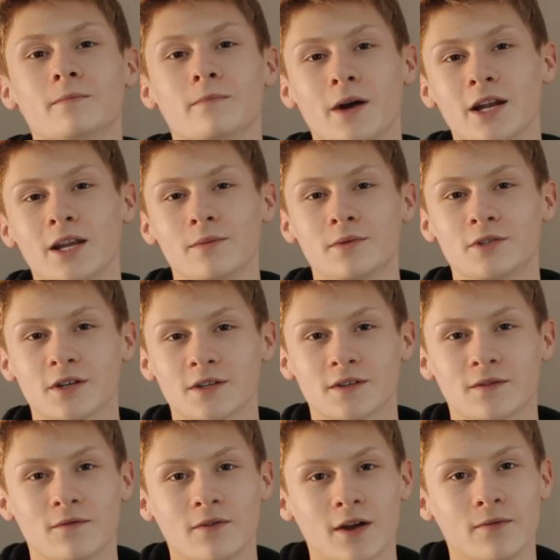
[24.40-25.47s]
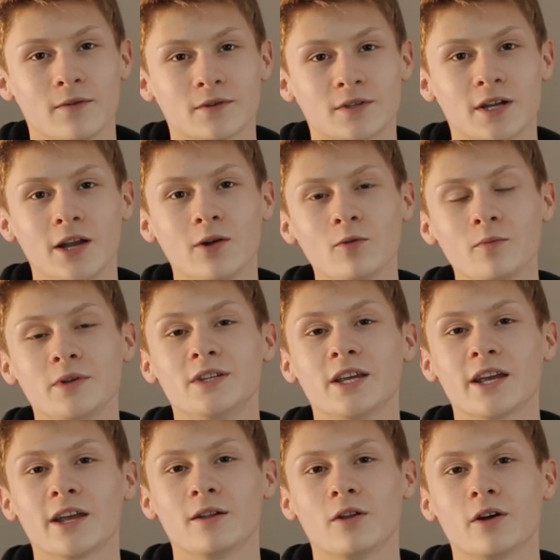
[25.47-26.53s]
about it, but we highly
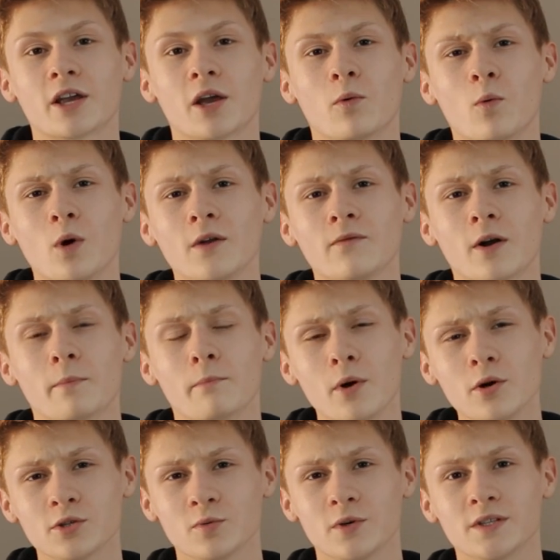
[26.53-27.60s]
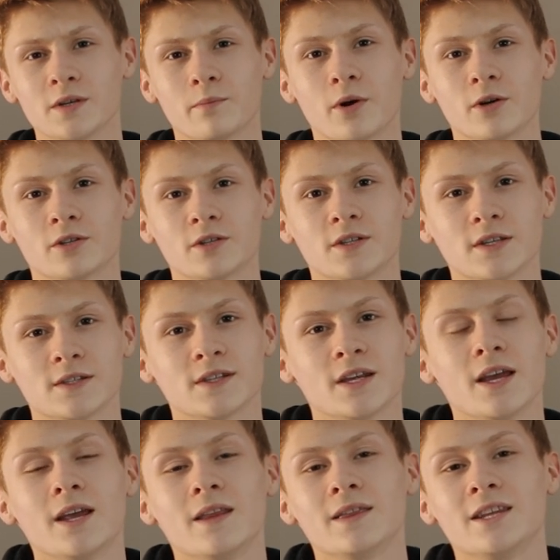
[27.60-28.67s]
recommended it to
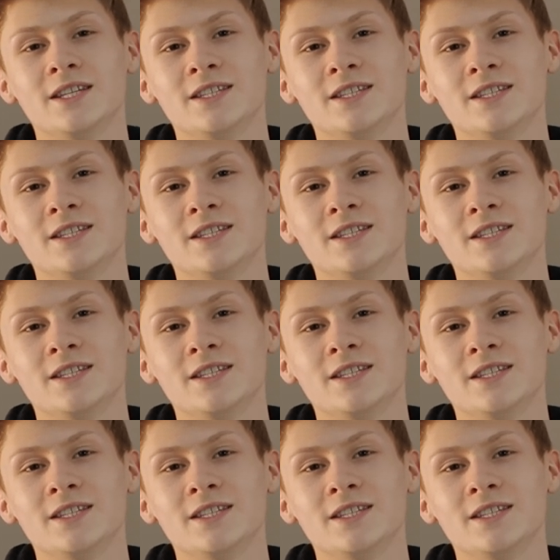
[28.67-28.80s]
60,000